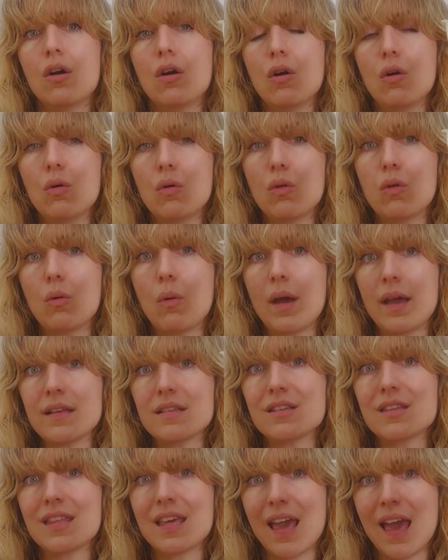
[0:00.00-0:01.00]
all the way
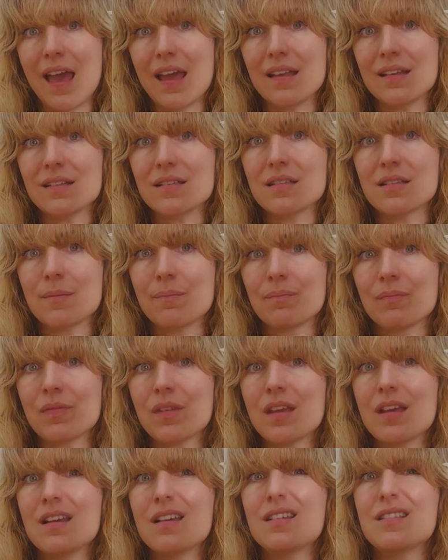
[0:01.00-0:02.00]
till the end.
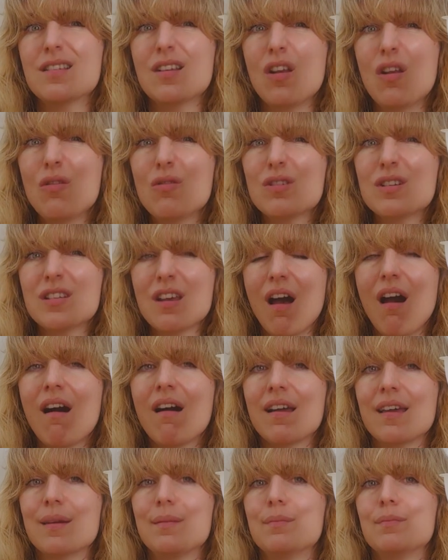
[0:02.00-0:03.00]
There's a long
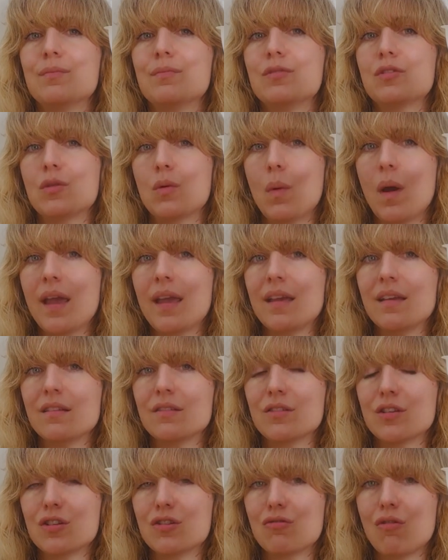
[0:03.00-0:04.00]
time to wait
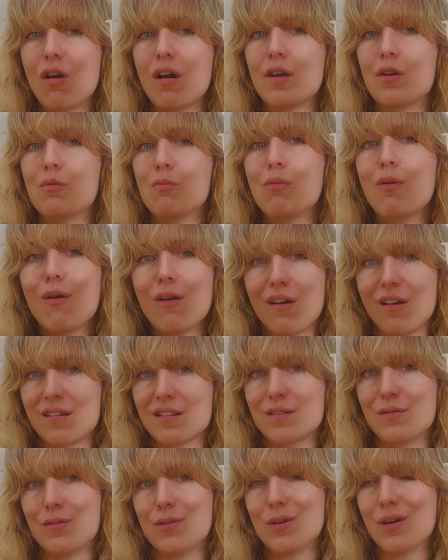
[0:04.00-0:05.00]
to try your products,
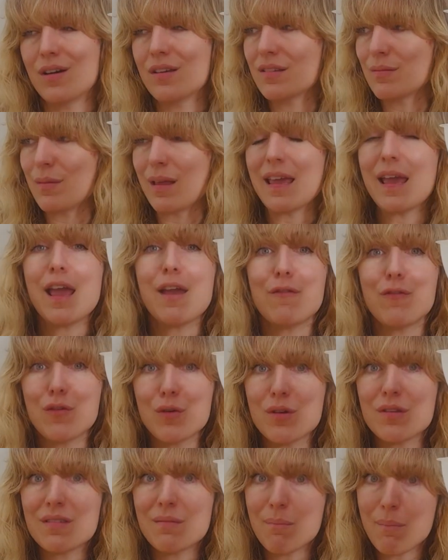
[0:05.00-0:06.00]
if you ask me, if you're
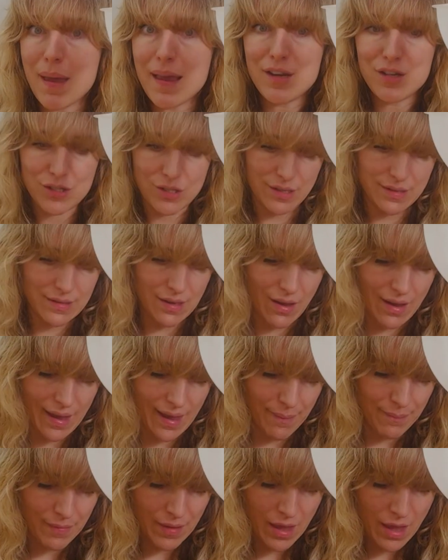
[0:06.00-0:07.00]
as impatient as I
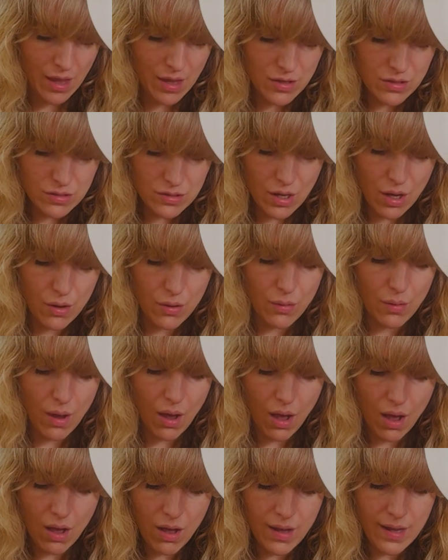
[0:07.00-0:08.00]
am. So
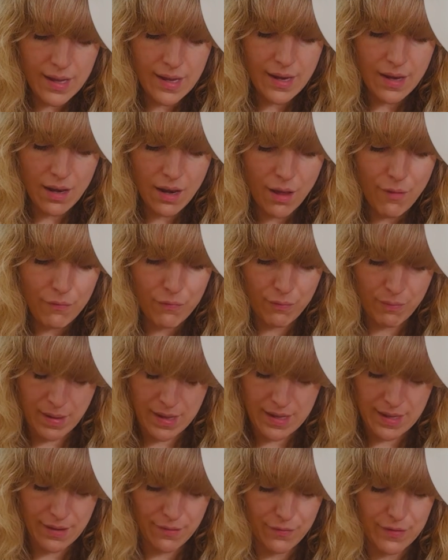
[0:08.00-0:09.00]
I love
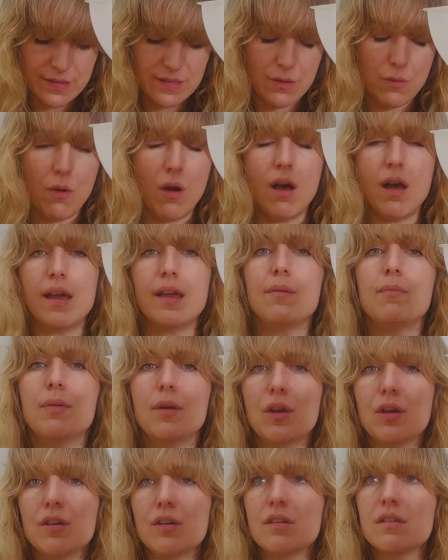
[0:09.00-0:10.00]
making fizzy wine
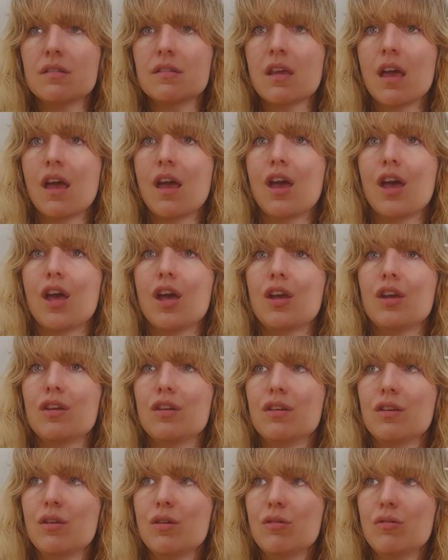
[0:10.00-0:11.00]
because
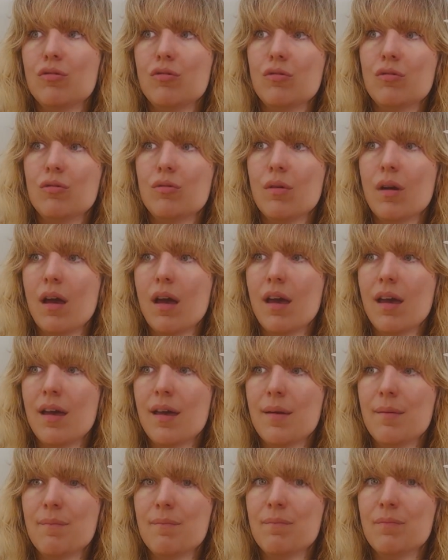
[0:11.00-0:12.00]

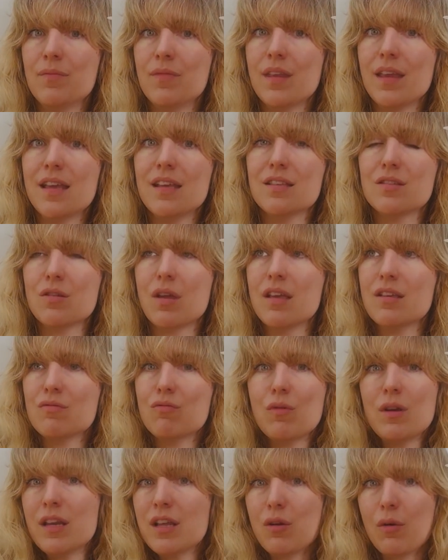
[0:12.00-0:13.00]
it's
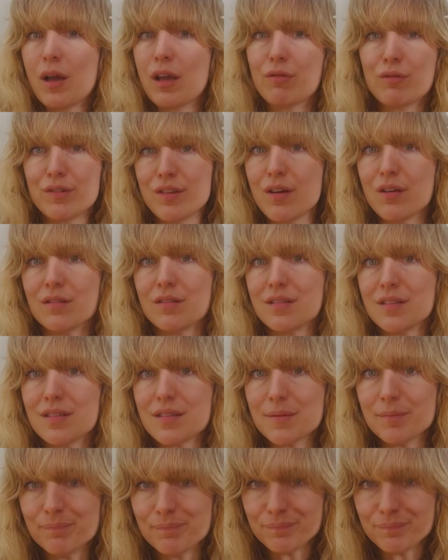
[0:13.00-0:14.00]
really quick results.